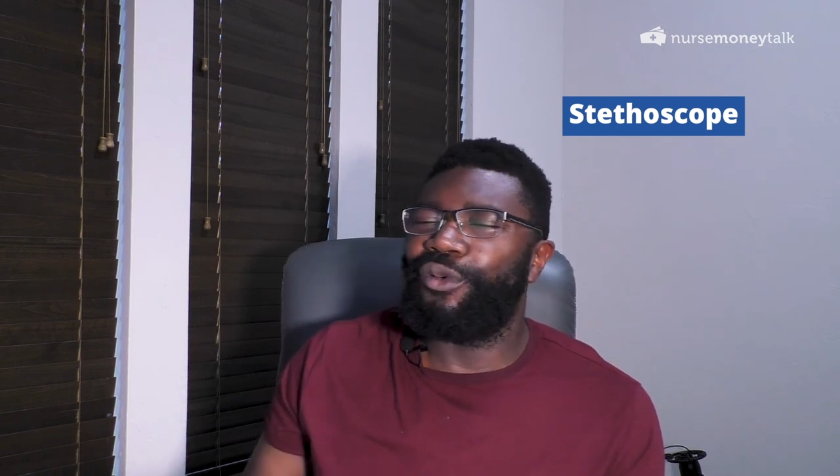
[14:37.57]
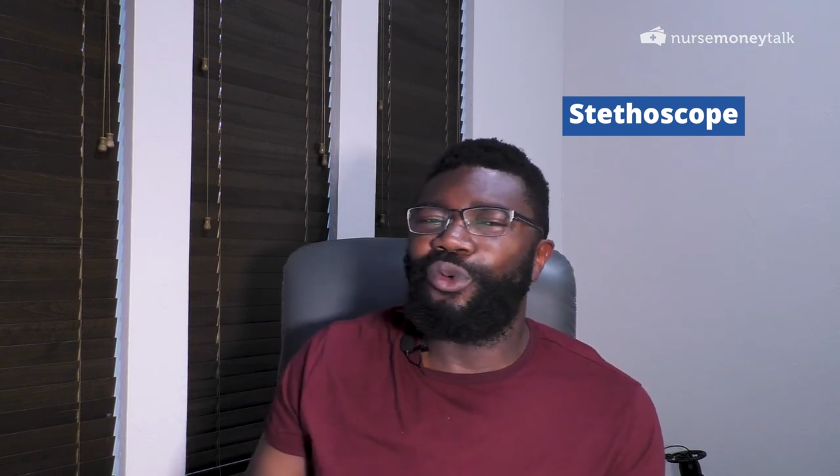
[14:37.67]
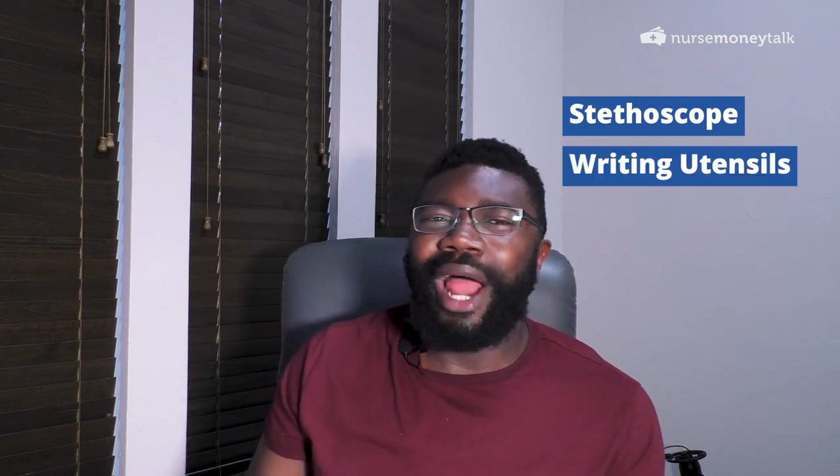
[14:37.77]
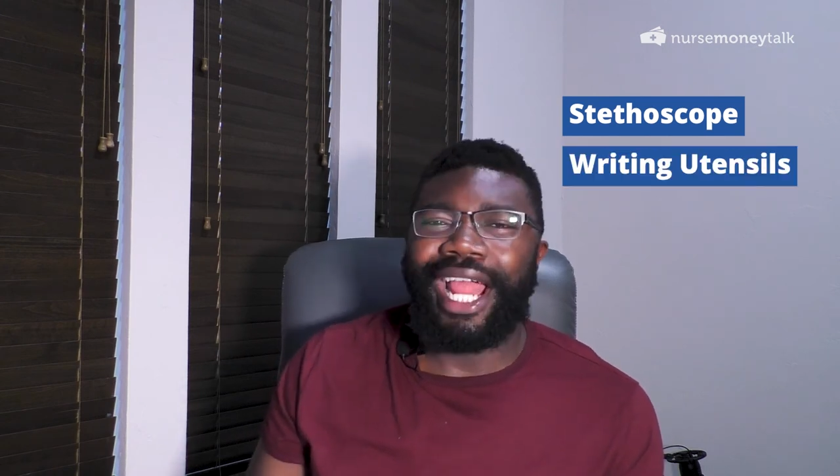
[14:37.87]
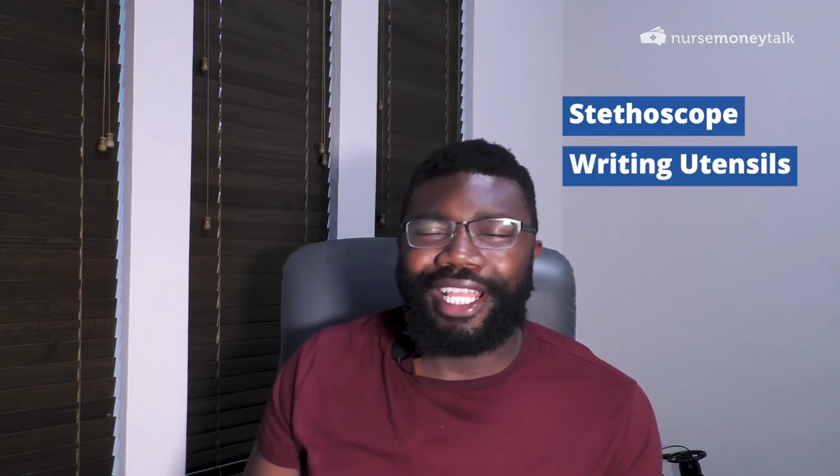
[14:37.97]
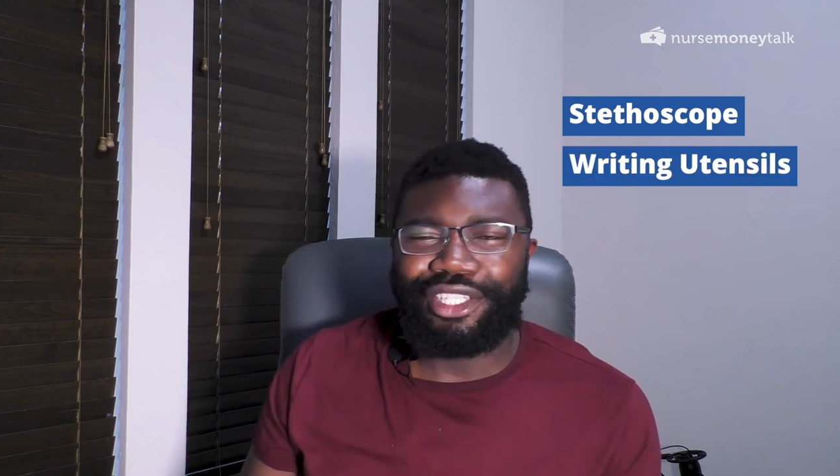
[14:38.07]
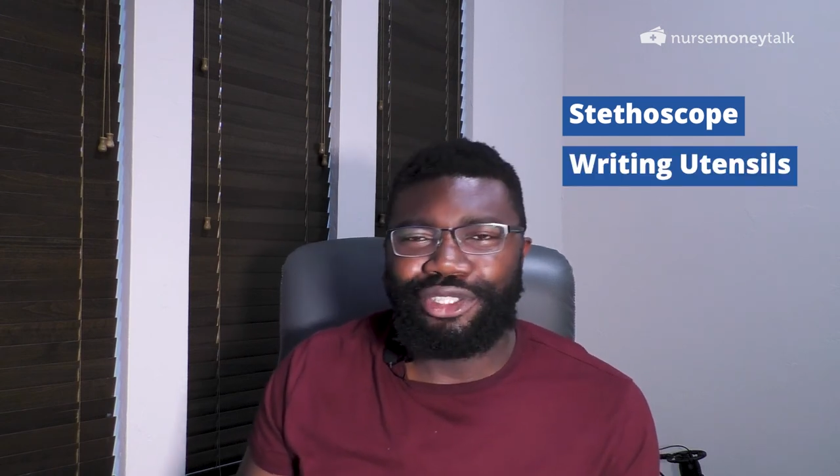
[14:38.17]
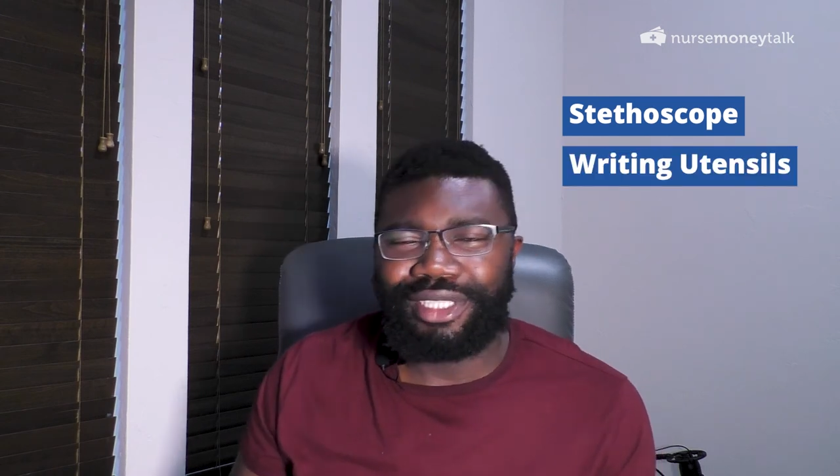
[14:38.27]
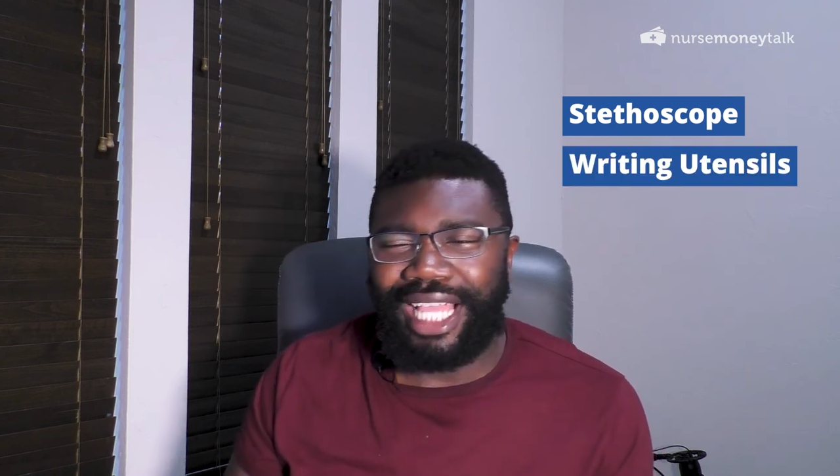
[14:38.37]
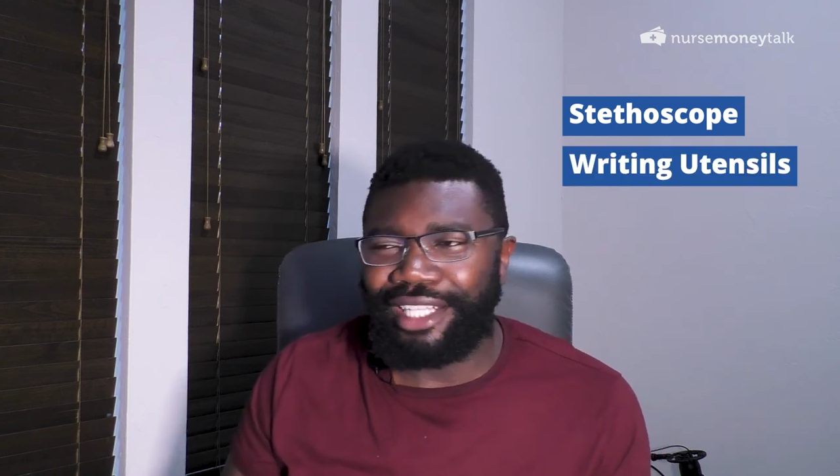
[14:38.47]
writing
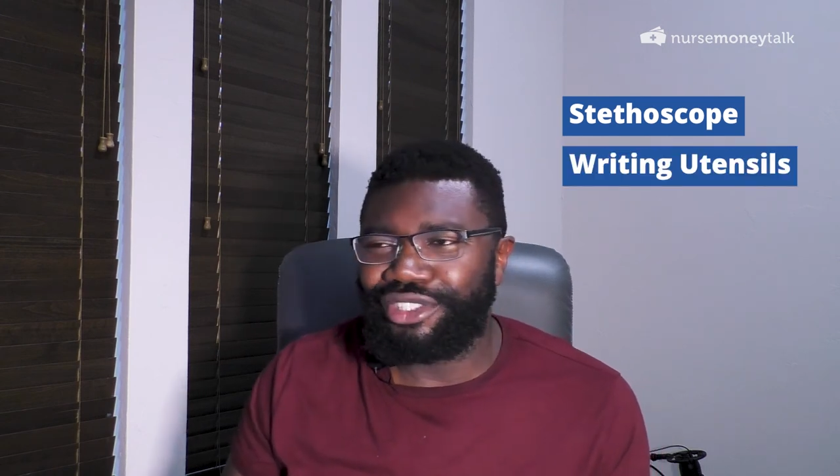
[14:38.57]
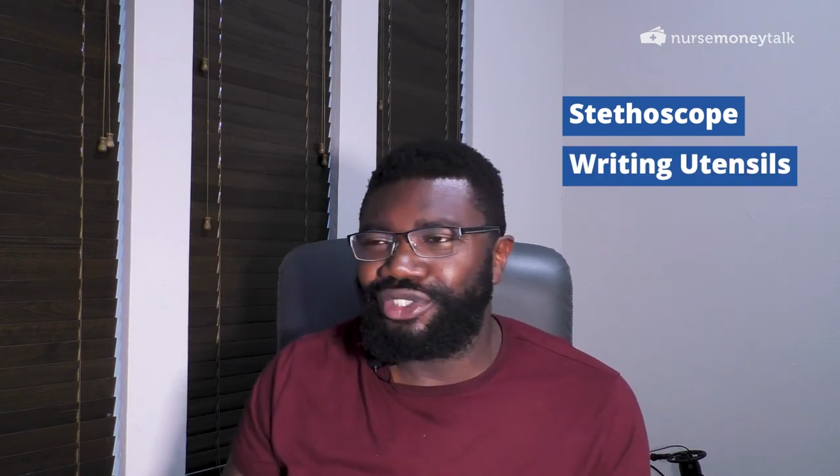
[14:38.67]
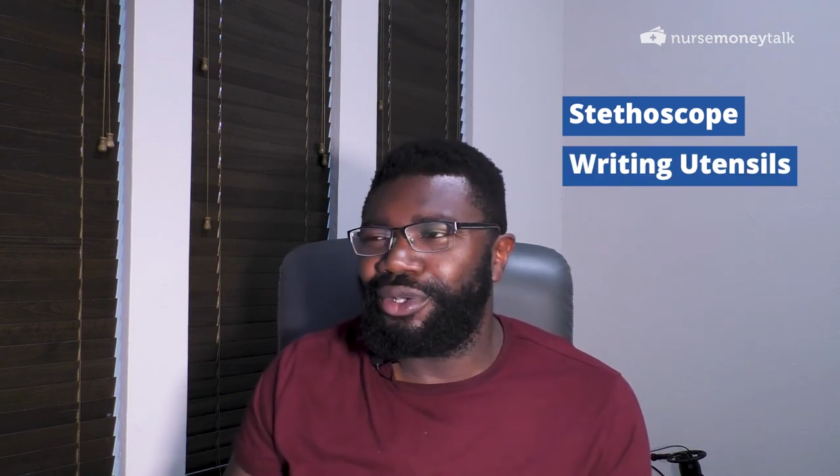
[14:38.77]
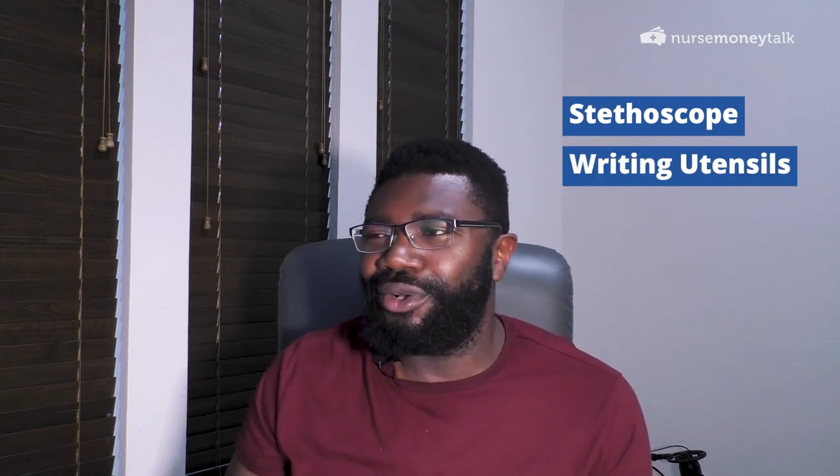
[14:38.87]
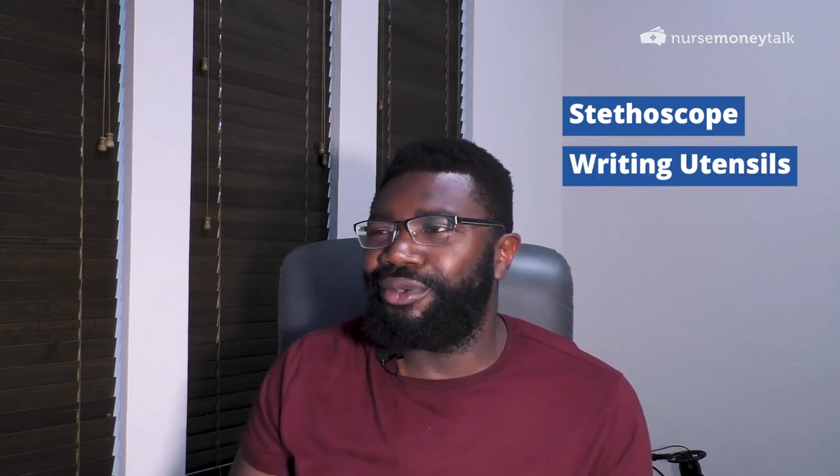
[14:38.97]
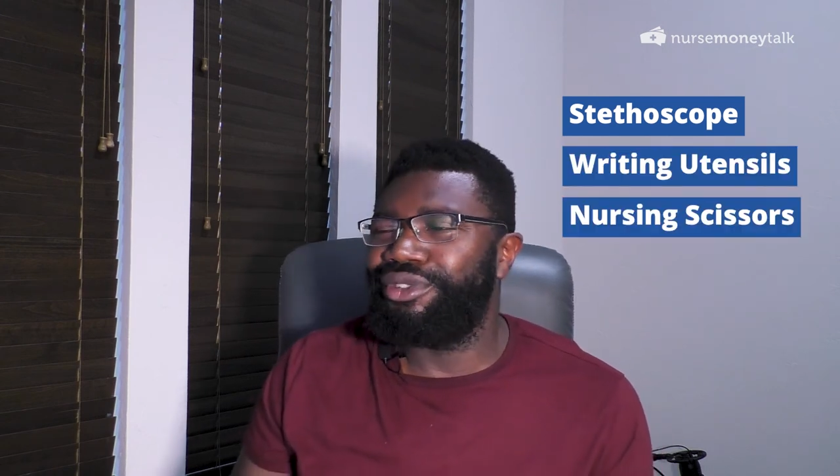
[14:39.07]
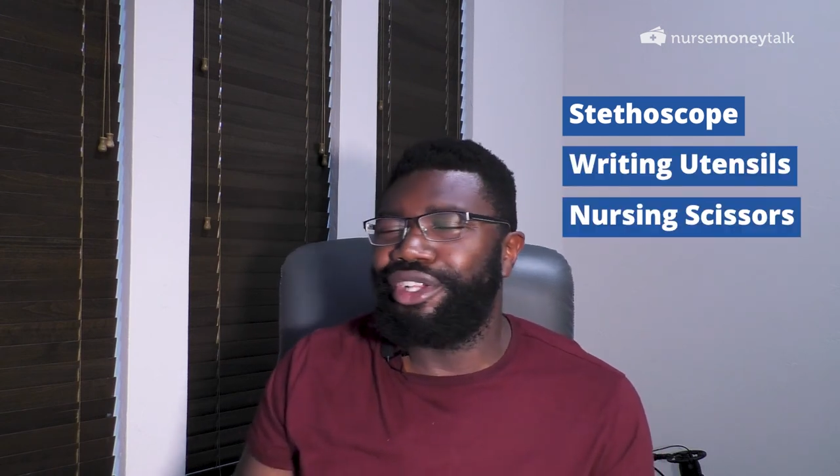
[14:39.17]
utensil,